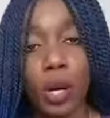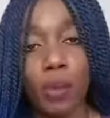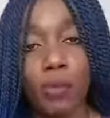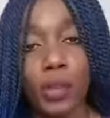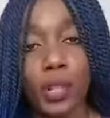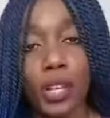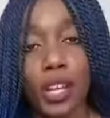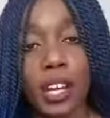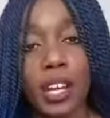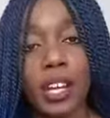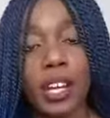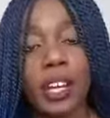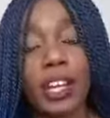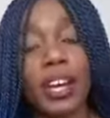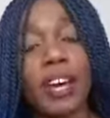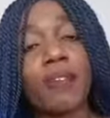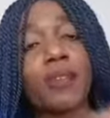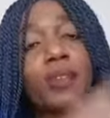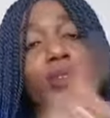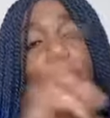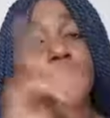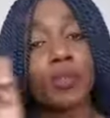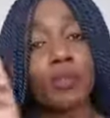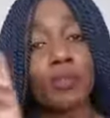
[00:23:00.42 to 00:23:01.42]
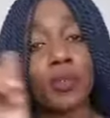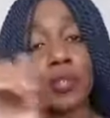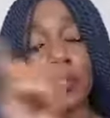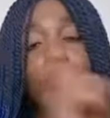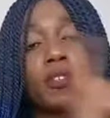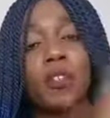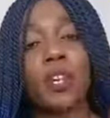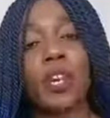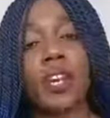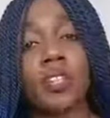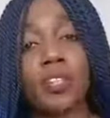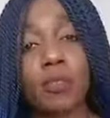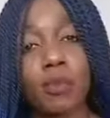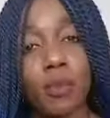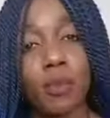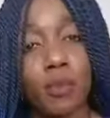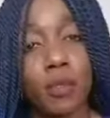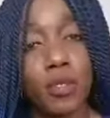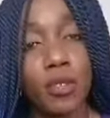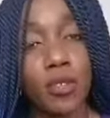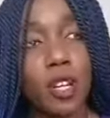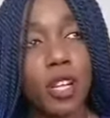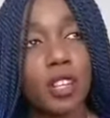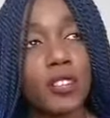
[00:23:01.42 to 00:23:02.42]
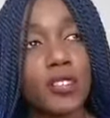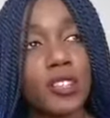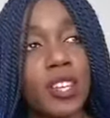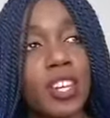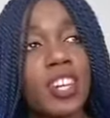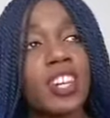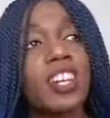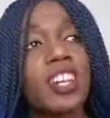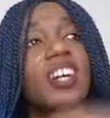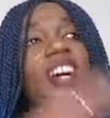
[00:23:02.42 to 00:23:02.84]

of looking at life in order for you to get different results.